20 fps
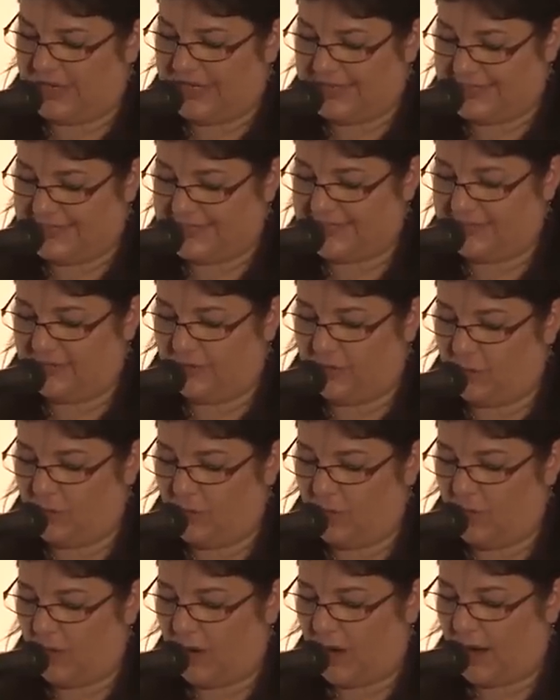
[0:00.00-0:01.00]
into civil
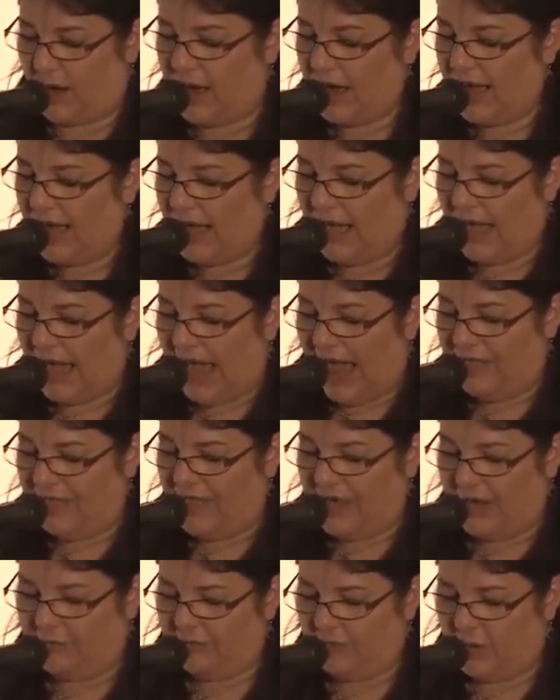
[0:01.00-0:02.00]
war, and
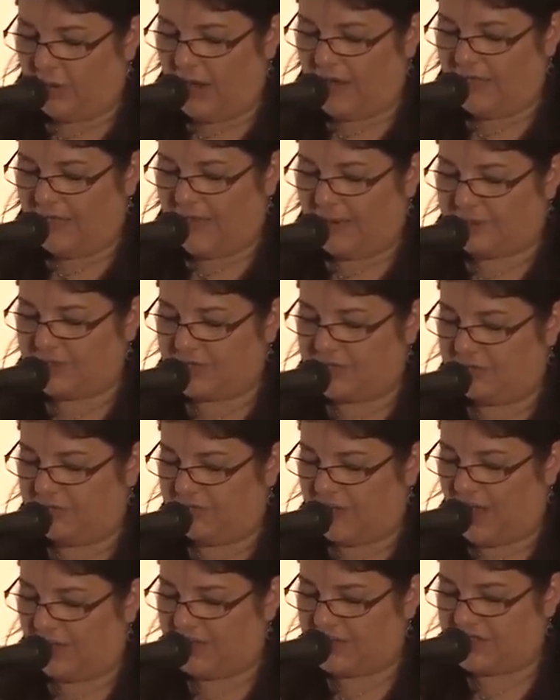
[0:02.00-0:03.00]
therefore on them should
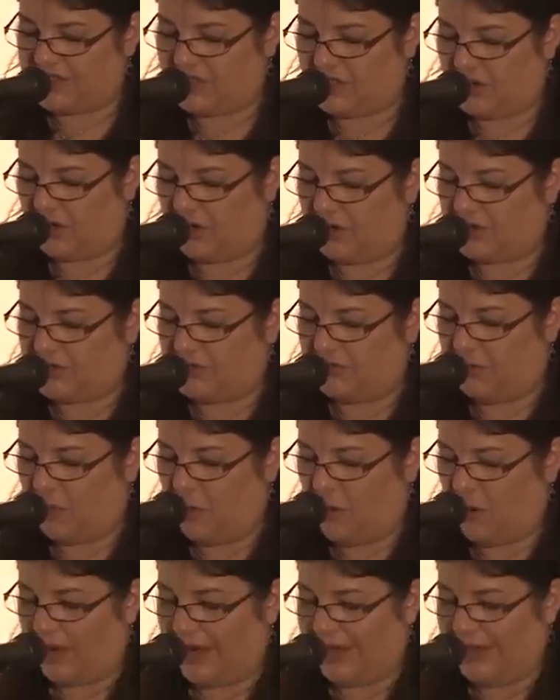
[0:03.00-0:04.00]
fall the scourge of
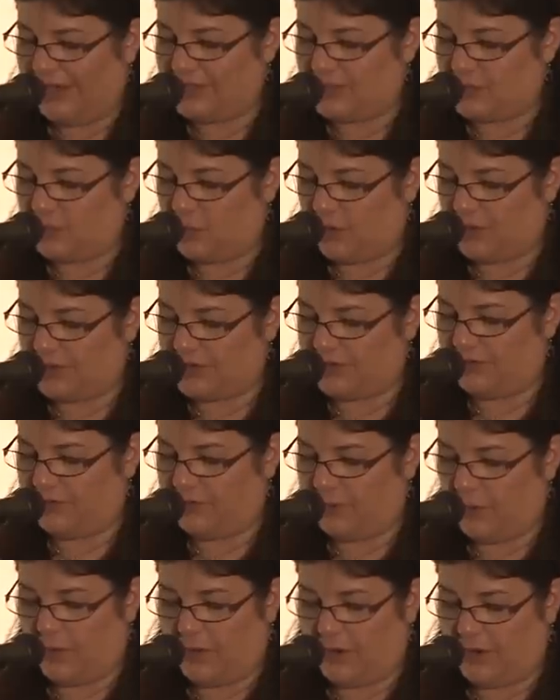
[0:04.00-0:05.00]
war in its worst
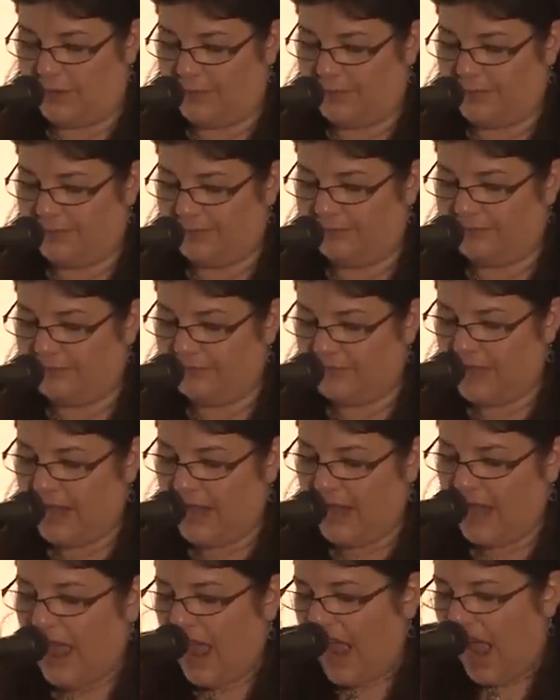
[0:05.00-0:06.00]
form.
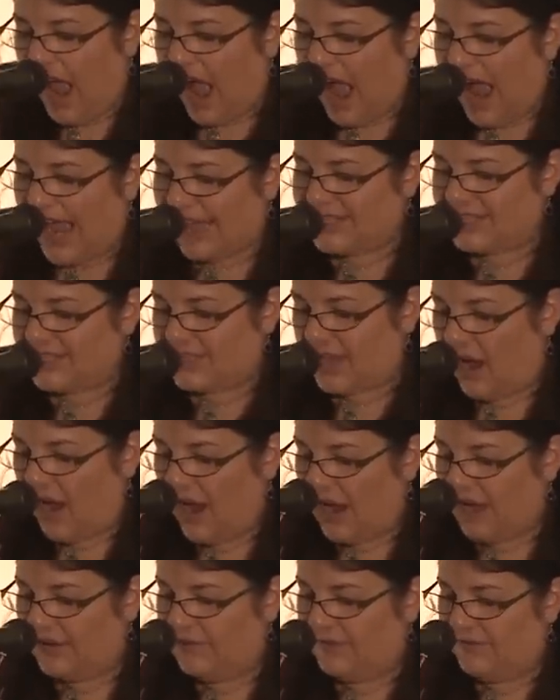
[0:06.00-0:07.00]
I
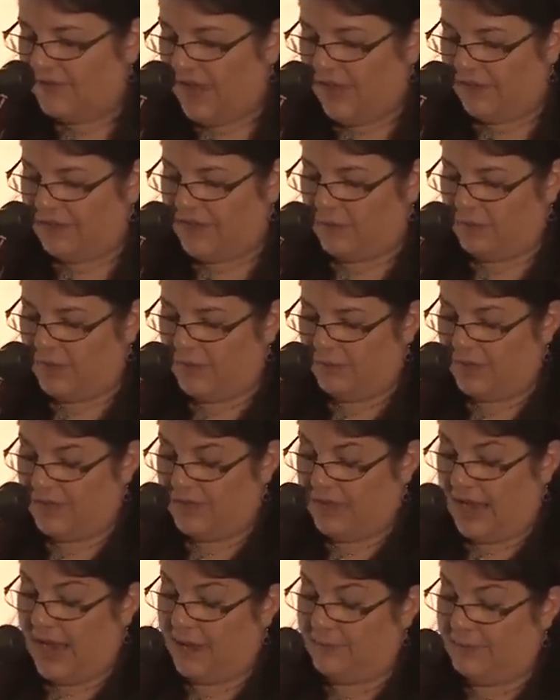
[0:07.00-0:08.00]
saw and felt that we would
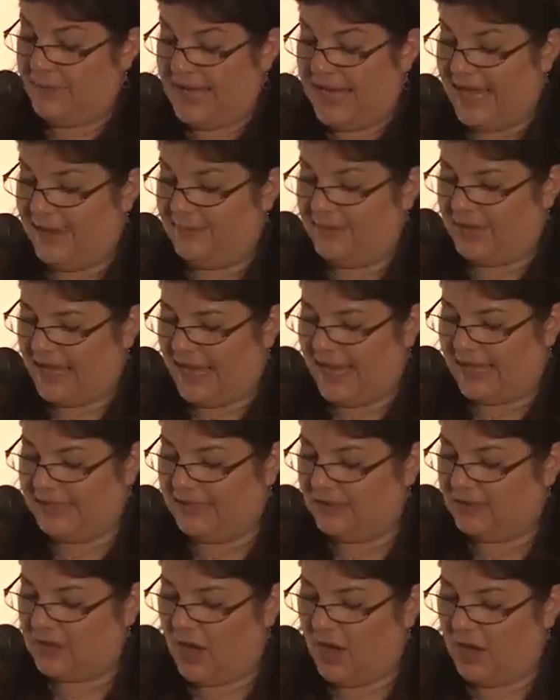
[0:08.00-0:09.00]
not be able
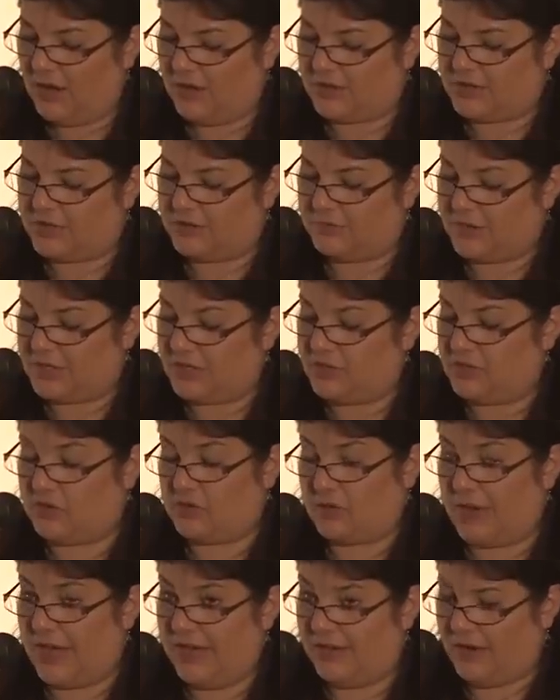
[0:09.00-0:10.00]
any longer to
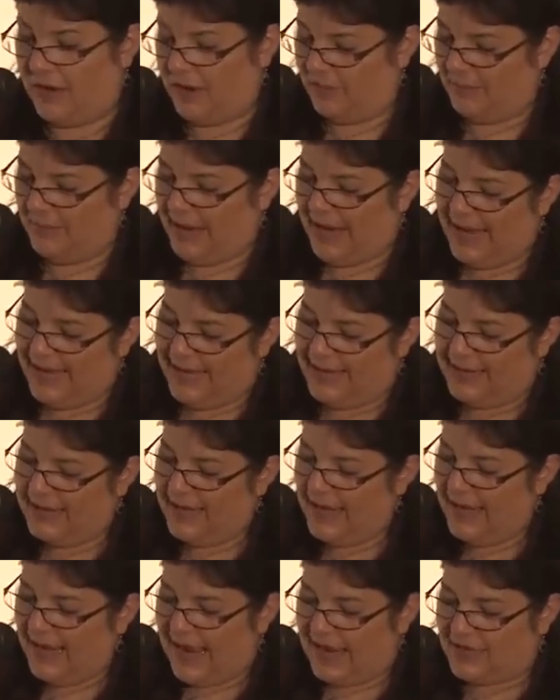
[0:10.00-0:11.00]
restrain our
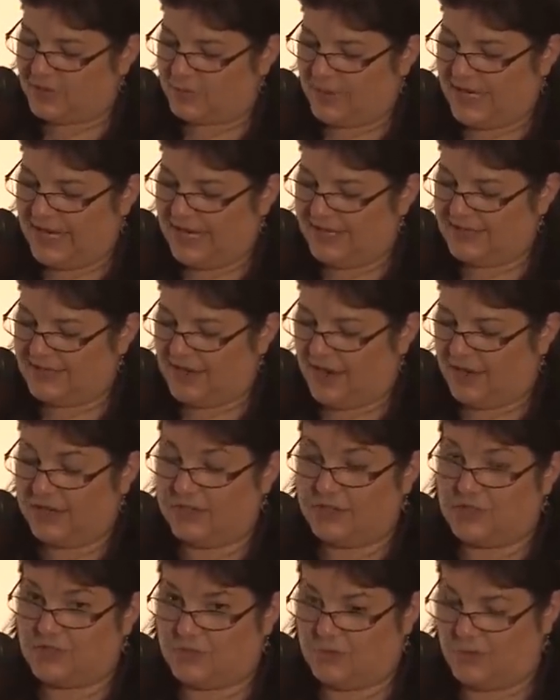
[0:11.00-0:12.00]
men as we had done
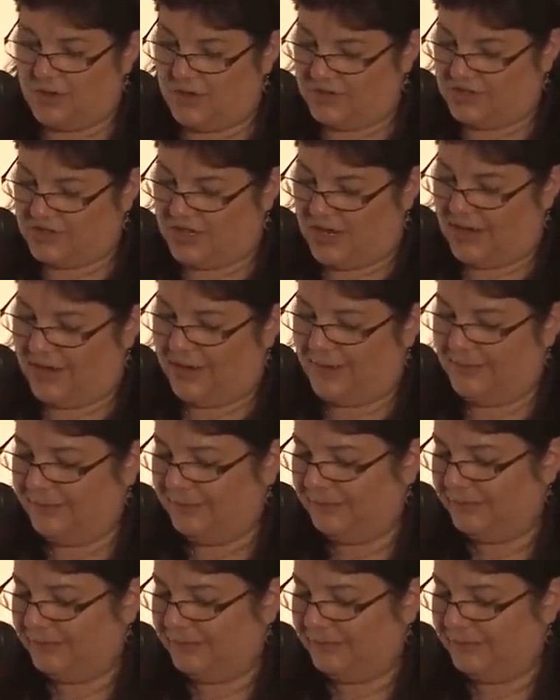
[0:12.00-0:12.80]
in Georgia,